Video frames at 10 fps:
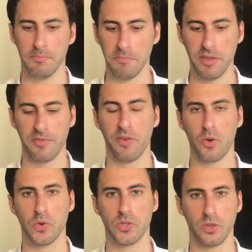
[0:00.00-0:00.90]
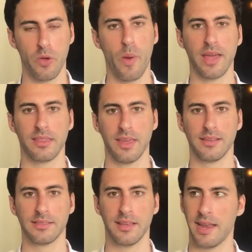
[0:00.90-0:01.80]
be focused on the right
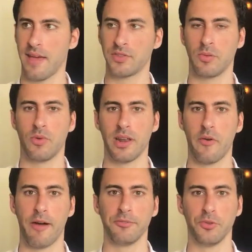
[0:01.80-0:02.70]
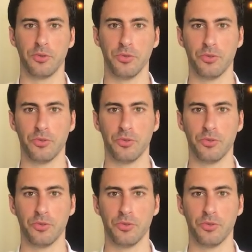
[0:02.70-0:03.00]
things, and have someone around you to,